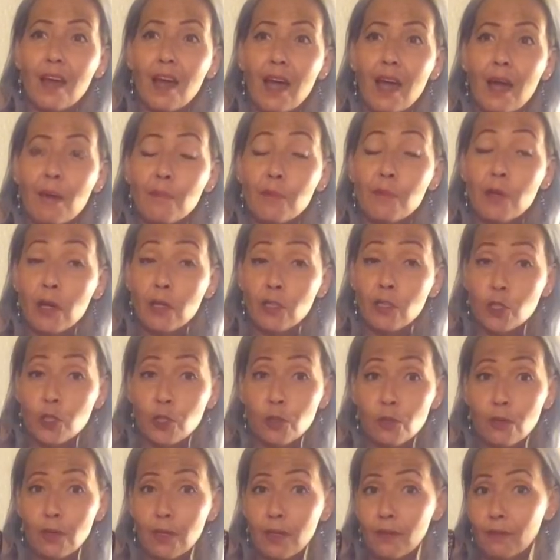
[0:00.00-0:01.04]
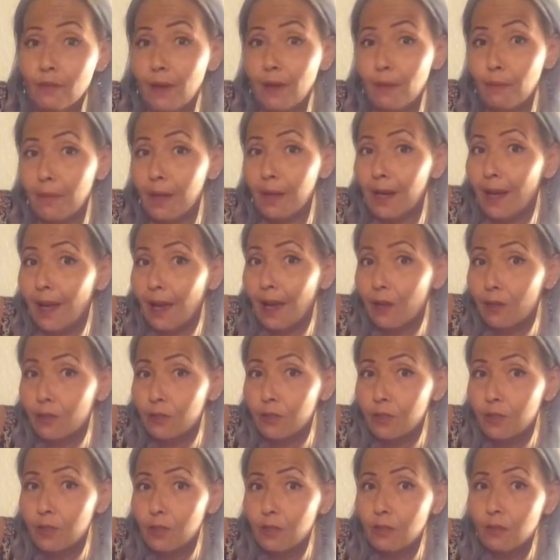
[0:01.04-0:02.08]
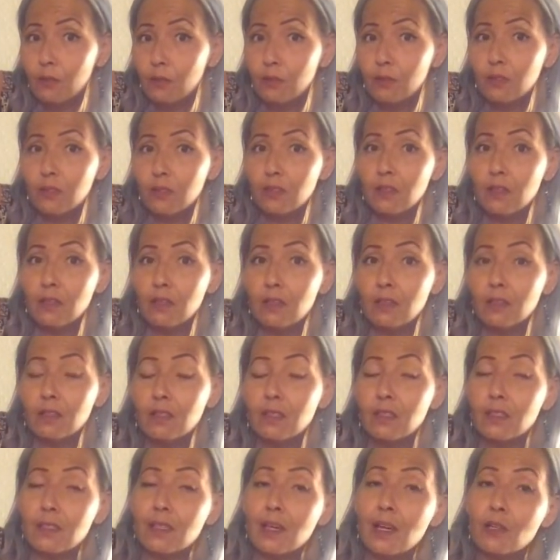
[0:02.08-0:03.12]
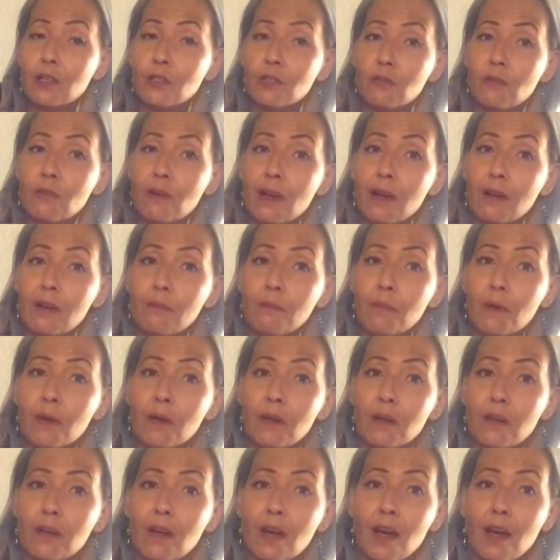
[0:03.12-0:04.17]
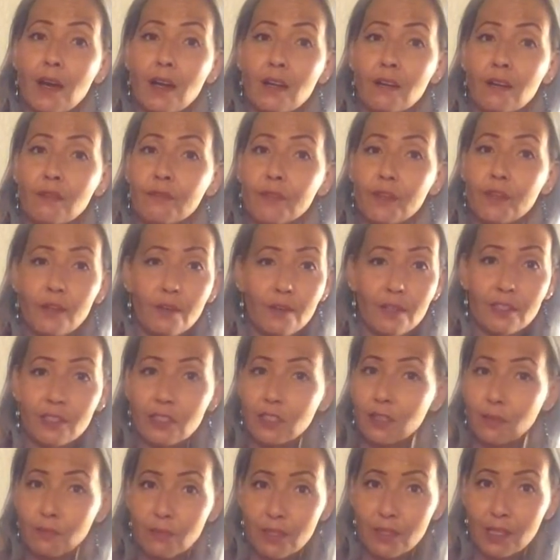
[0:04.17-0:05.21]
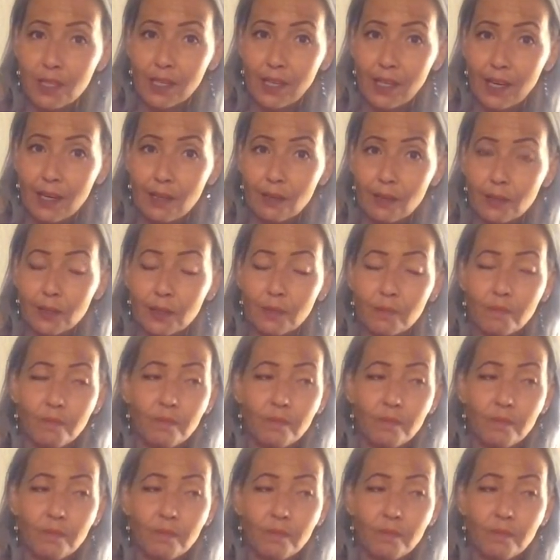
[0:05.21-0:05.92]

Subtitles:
I'm not sure if I'm allowed to use the soundtrack, but I'll figure something out.